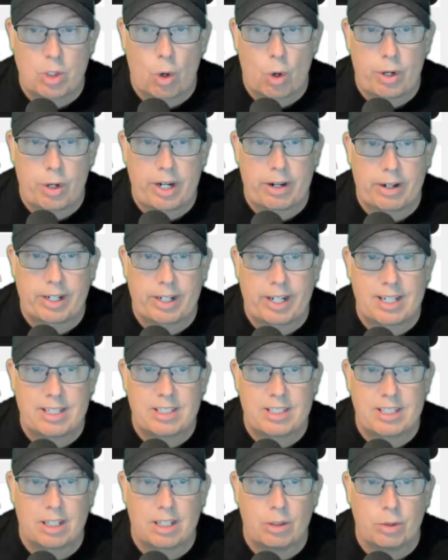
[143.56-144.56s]
going here
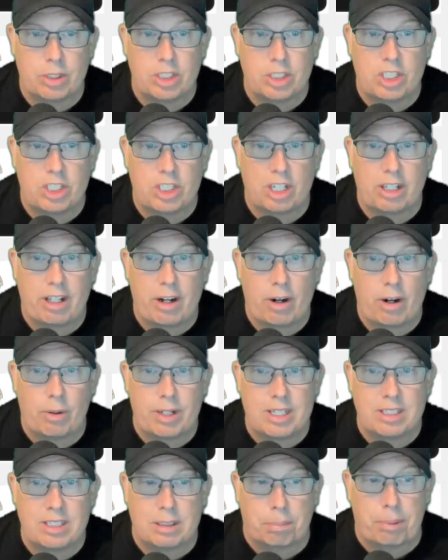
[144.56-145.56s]
against Lucas Giolito,
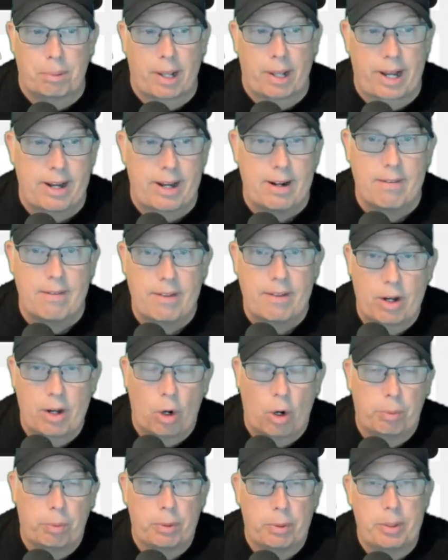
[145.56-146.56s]
is the play. And
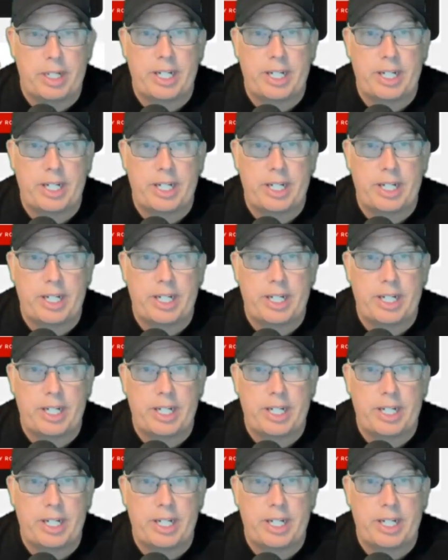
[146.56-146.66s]
hopefully we